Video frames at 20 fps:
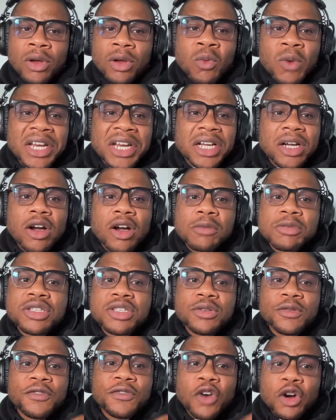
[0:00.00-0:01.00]
when it
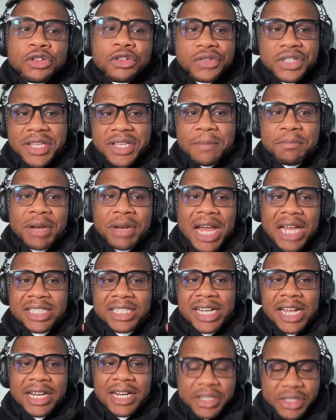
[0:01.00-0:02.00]
comes to fundraising,
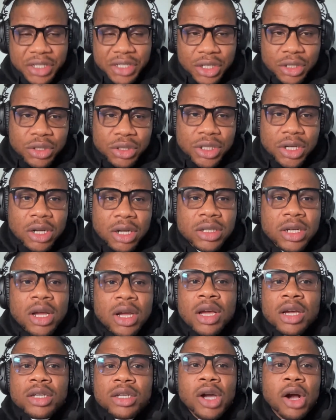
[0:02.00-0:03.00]
planning, and execution,
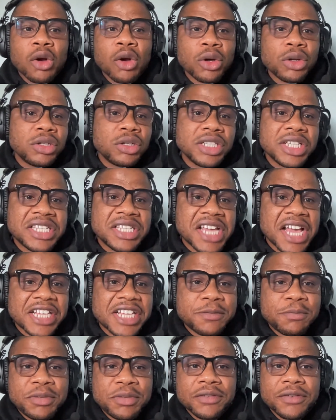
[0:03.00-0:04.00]
you're going to need the
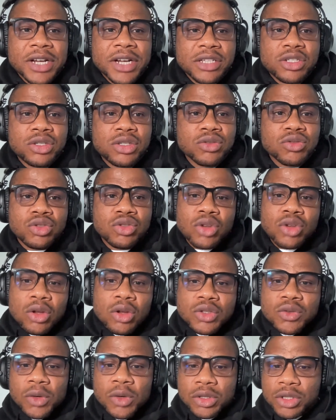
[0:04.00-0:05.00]
experience. You
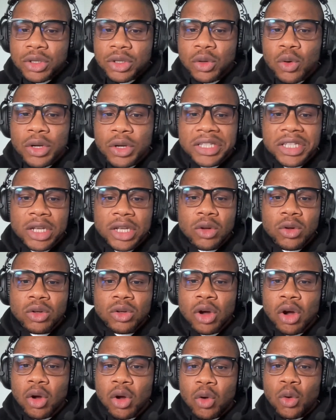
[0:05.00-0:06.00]
don't want to go in
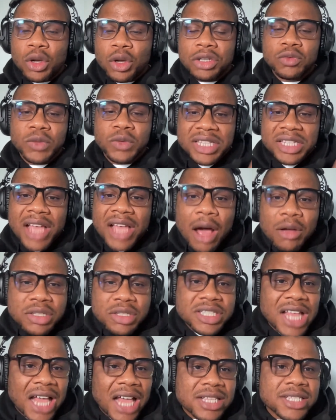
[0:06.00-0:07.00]
alone or go in
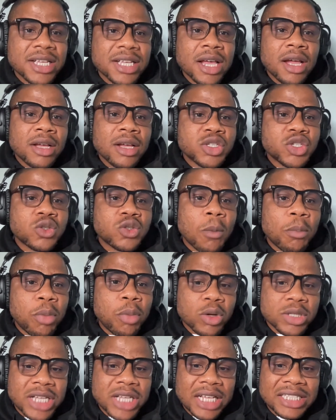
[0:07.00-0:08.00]
without that
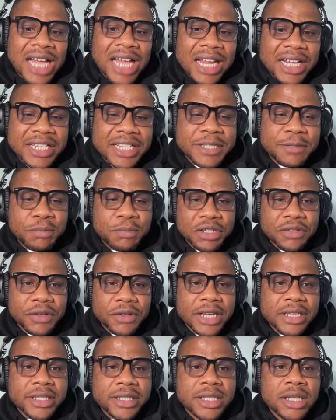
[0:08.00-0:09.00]
support and that
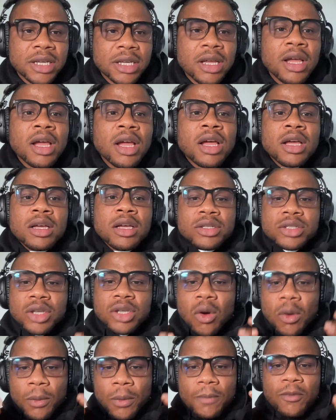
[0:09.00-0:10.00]
experience.
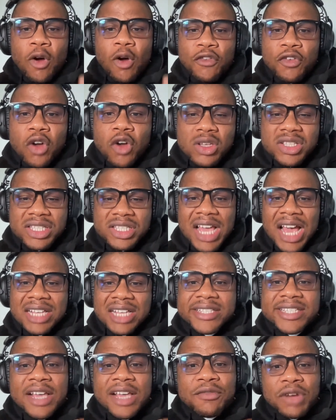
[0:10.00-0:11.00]
So, of course, there are
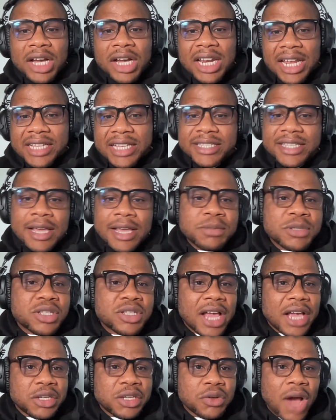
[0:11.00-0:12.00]
7 clear steps
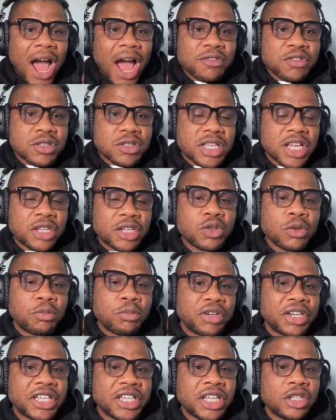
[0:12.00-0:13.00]
that you have to take to
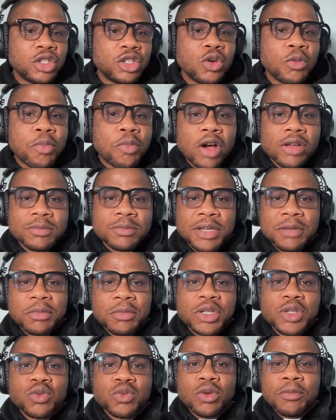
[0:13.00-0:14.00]
bring in new board
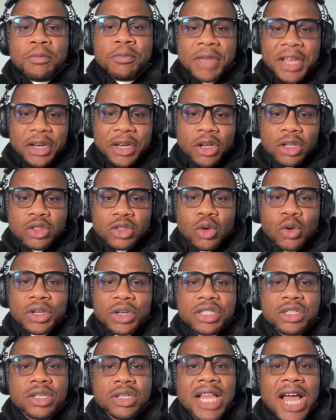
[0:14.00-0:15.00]
members. We may not go
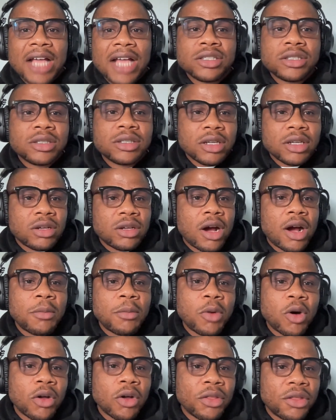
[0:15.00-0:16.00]
into that
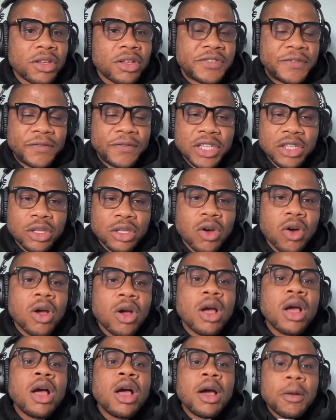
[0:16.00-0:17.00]
on this video,
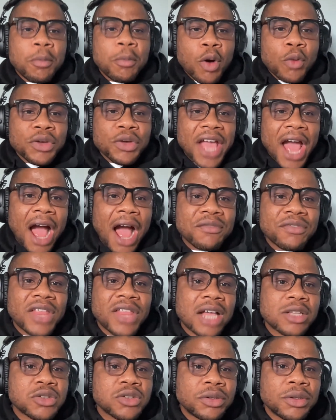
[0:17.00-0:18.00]
but we have
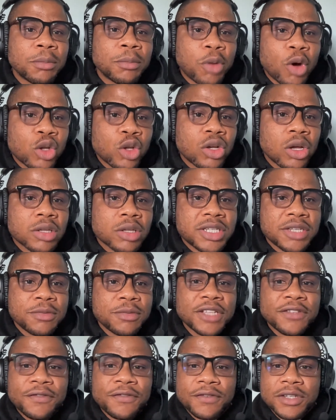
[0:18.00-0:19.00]
that on the Board
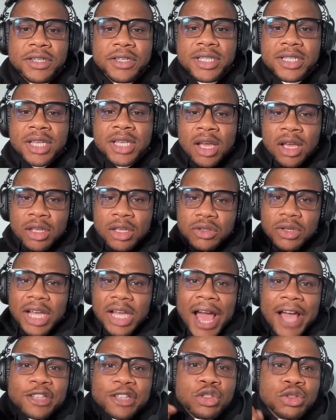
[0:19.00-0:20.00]
Ultimate Fix to
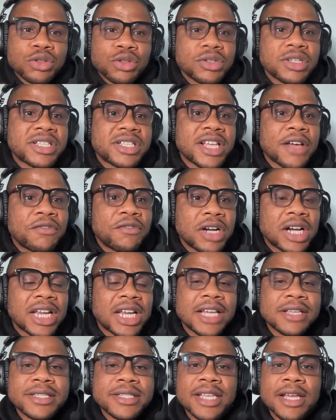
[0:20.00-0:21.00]
guide you through the 7
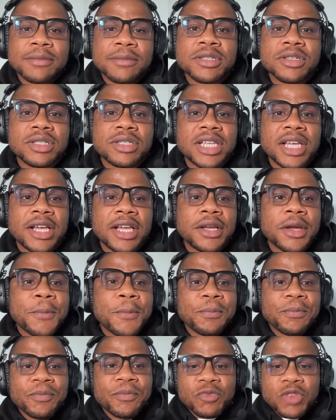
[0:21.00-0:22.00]
clear steps to take
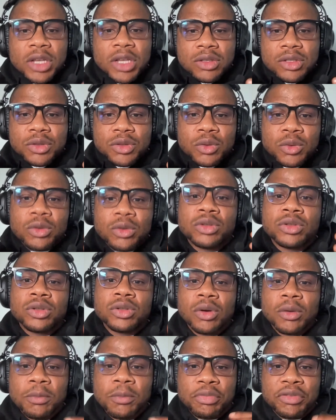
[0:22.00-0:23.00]

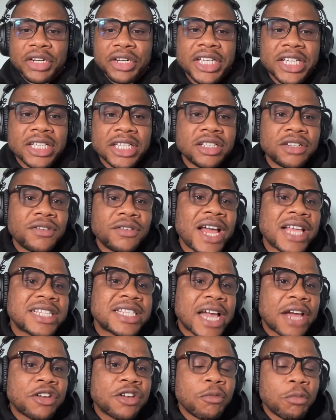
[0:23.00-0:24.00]
to, bring in the right
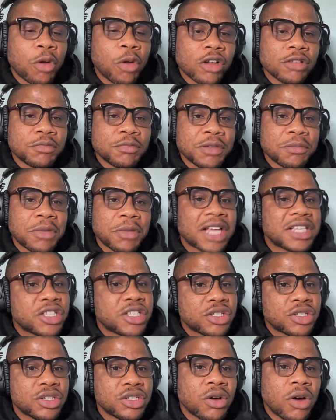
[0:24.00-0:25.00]
kind of board members
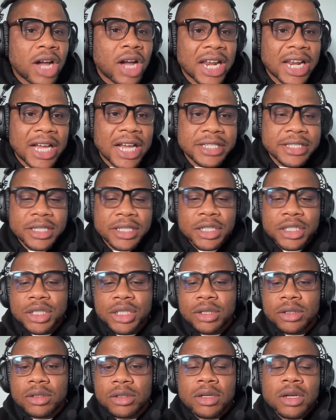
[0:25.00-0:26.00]
into your
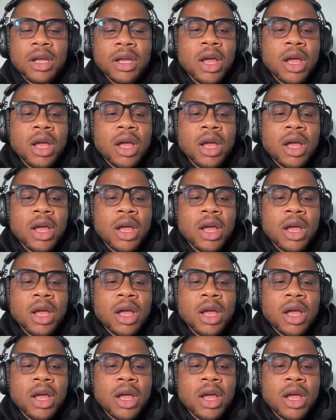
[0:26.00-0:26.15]
organization.